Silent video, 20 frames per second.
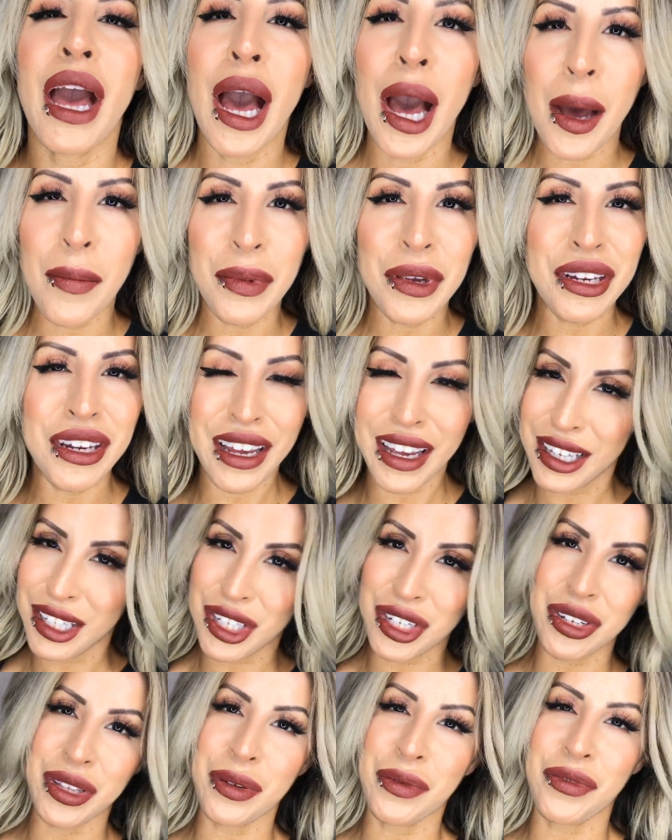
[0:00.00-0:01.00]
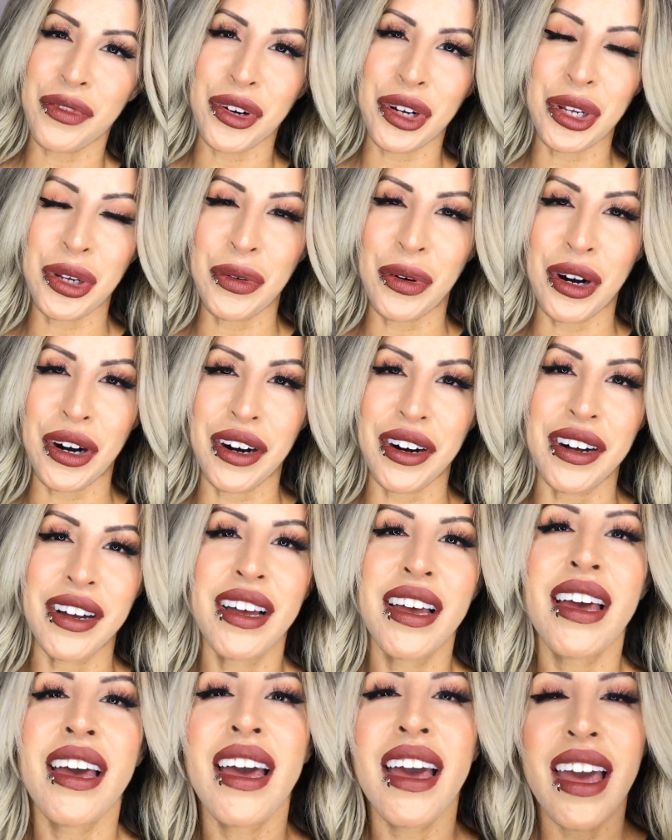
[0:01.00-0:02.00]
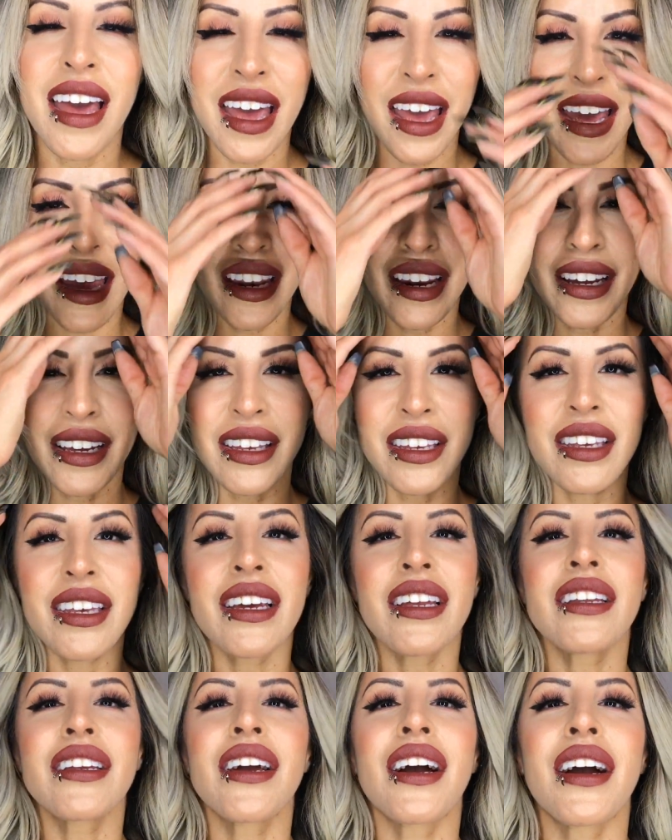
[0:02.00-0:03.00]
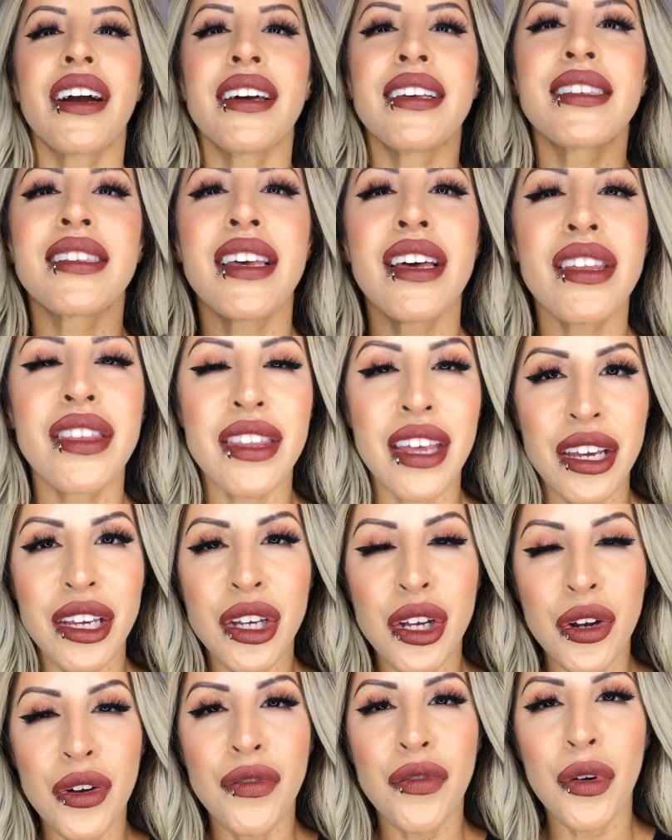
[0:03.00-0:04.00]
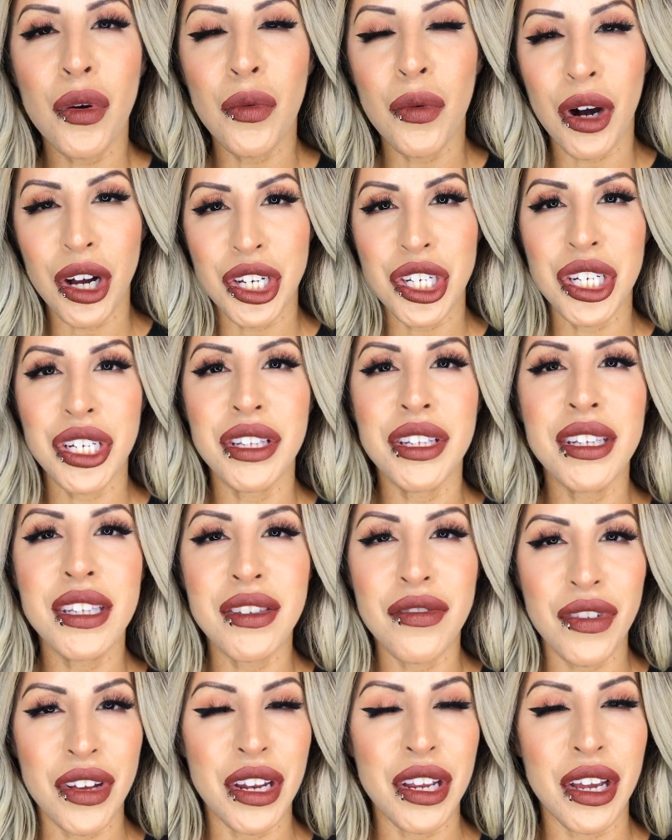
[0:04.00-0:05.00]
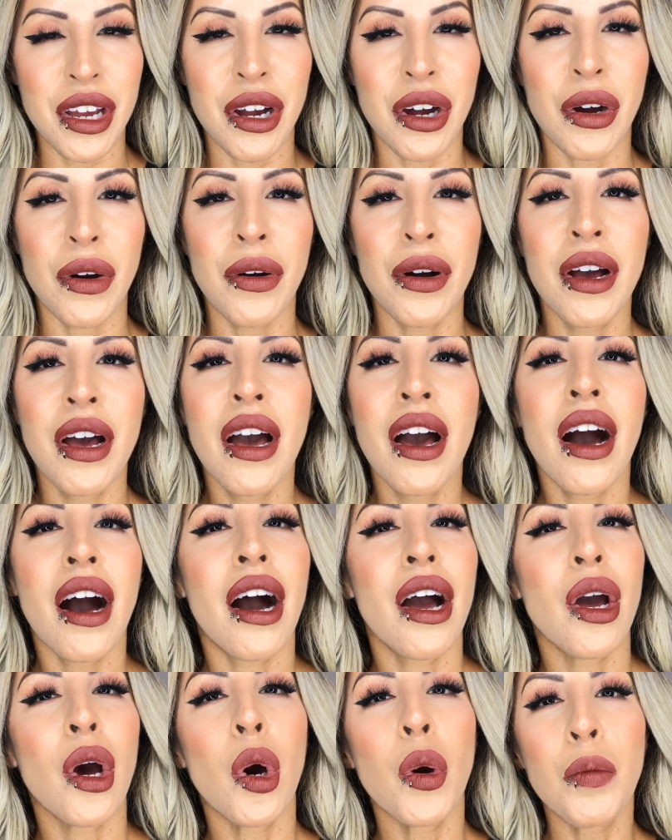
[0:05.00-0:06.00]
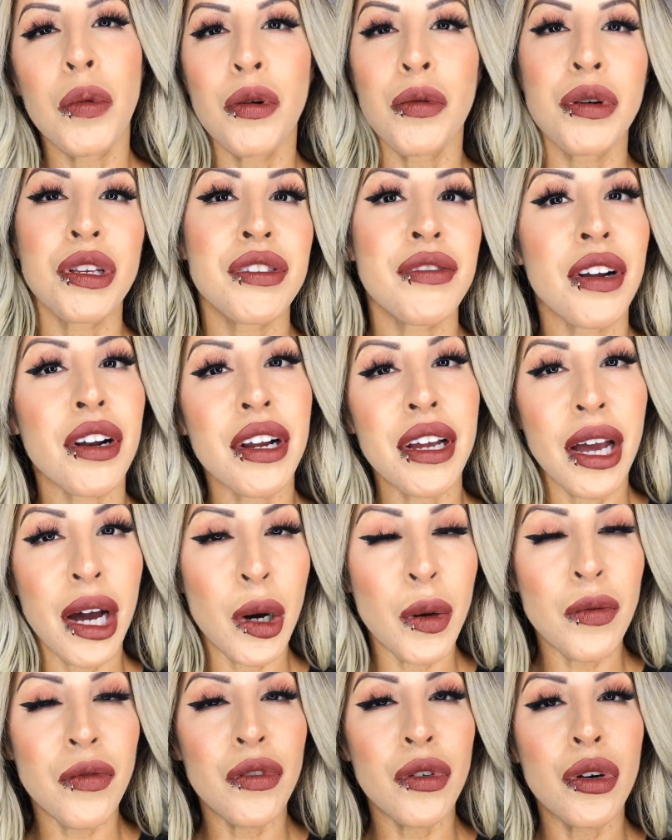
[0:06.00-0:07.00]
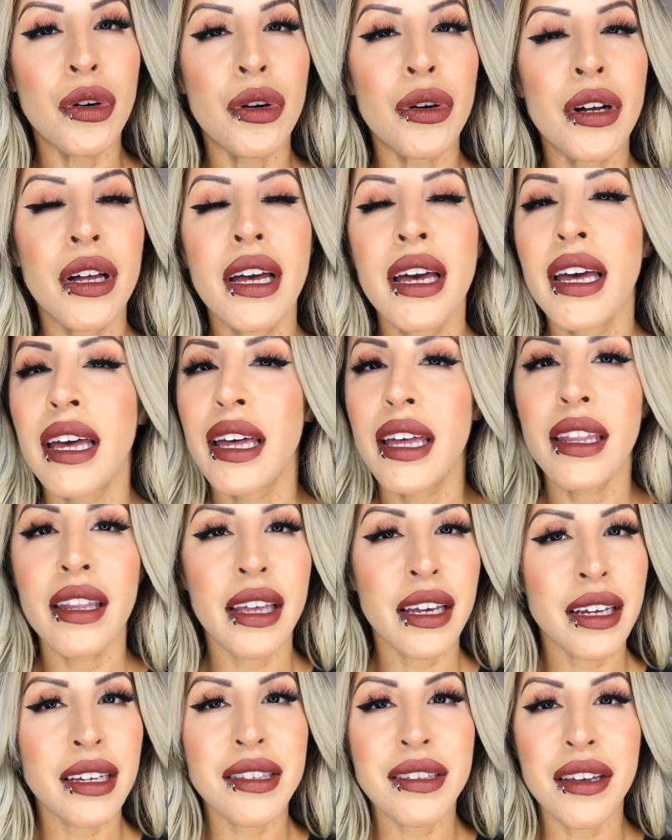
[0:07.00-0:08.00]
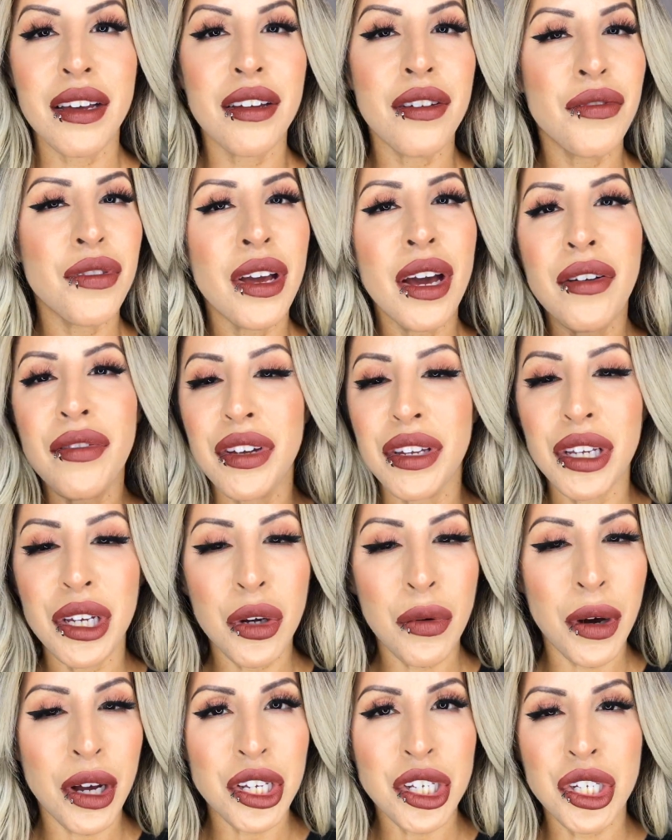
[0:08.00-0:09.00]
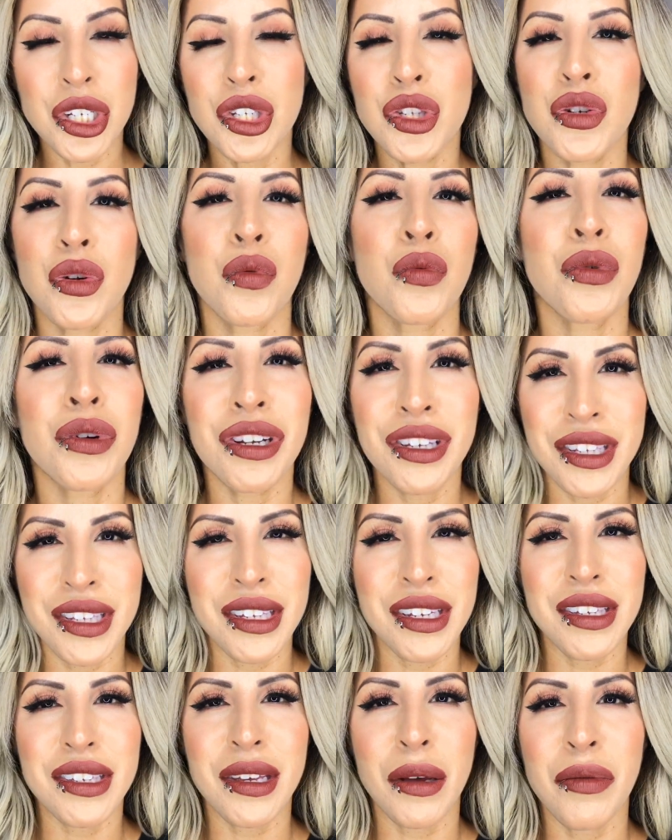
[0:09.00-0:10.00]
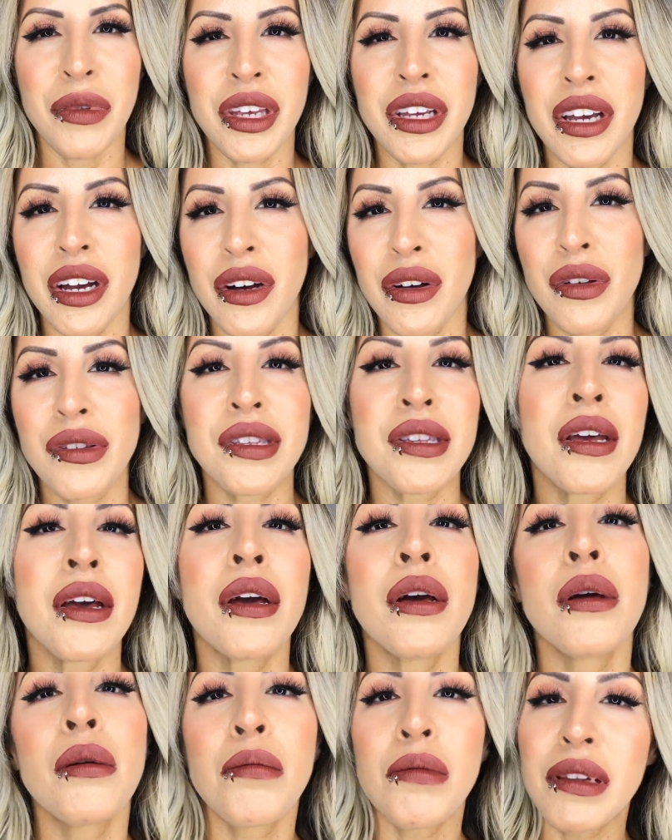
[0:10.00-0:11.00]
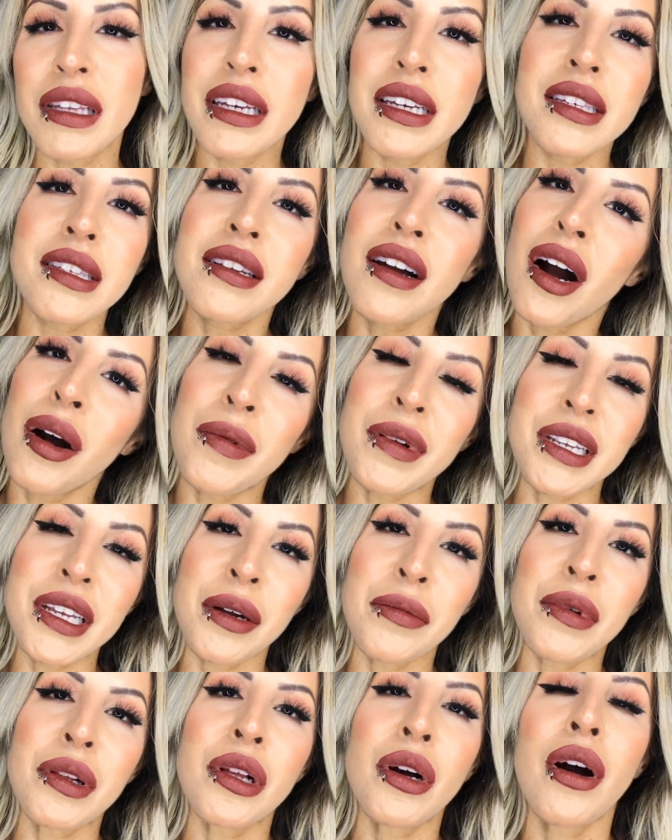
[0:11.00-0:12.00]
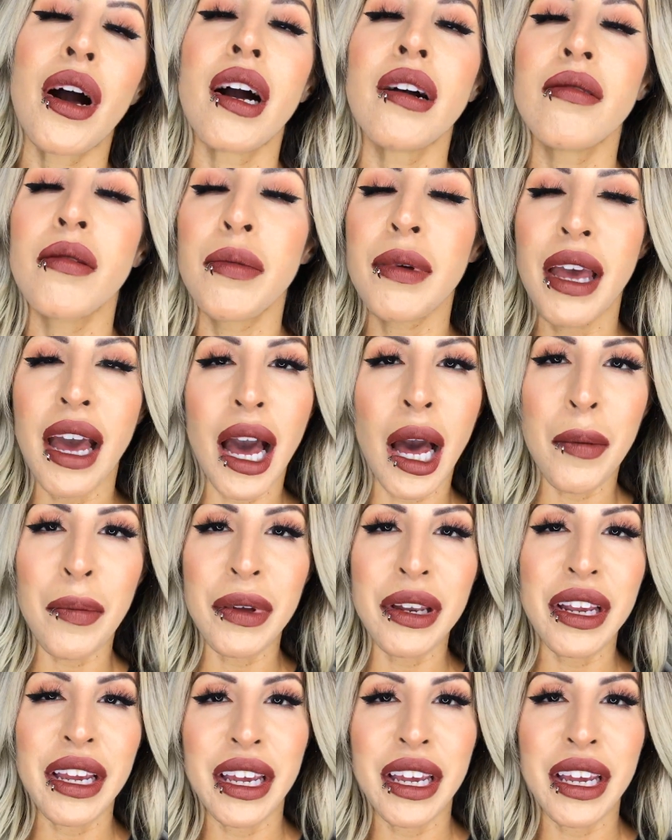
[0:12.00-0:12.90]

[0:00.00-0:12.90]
happy to answer them for you all. And again, guys, thank you for watching this video. I hope it was very helpful. And like I said, if you have any questions or want to see something else, please comment down below. I will be happy to